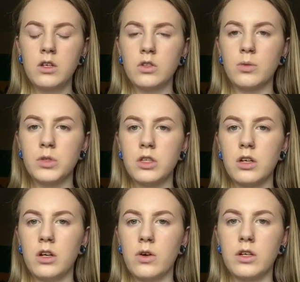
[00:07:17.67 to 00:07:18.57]
So I'm just
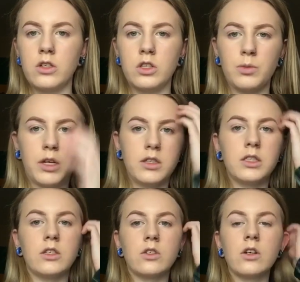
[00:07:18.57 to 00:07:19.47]
going to go ahead and use my
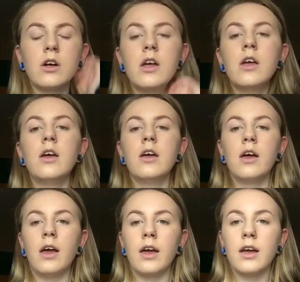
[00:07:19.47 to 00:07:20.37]
concealer,
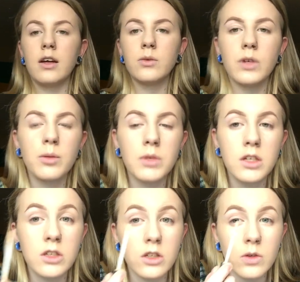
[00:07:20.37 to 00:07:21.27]
and what I'm
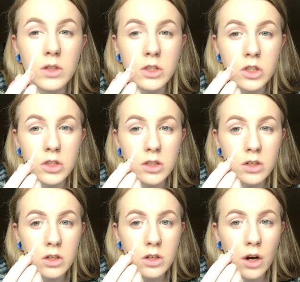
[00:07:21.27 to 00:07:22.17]
going to do is just
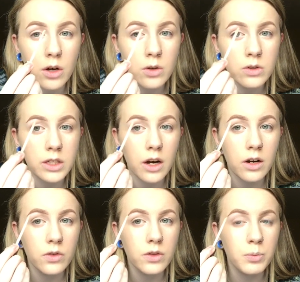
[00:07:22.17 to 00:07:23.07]
go
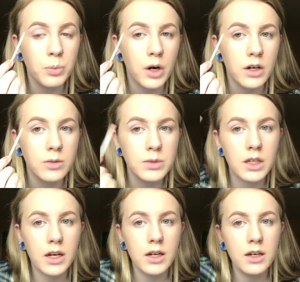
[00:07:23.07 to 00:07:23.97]
down the bottom
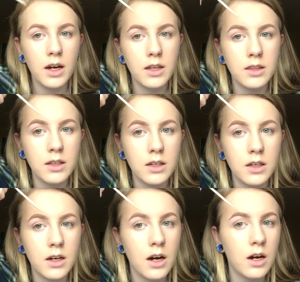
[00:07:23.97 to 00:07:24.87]
side and
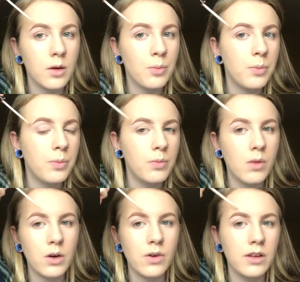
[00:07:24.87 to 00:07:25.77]
then
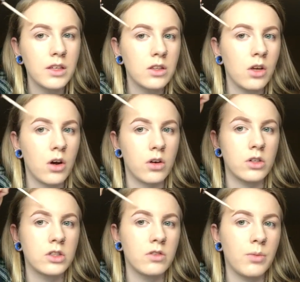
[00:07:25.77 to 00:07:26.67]
around like the
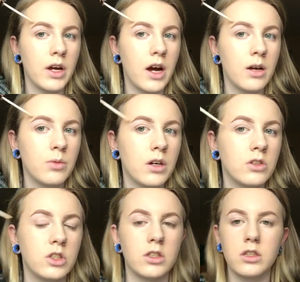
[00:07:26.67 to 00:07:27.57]
arch of my
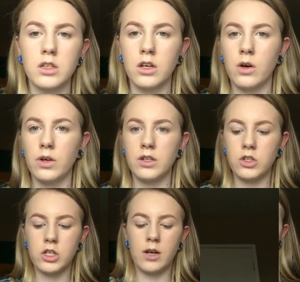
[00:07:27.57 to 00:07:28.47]
eyebrow, just to go ahead
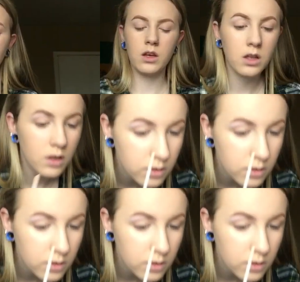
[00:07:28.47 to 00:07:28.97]
and shape it up.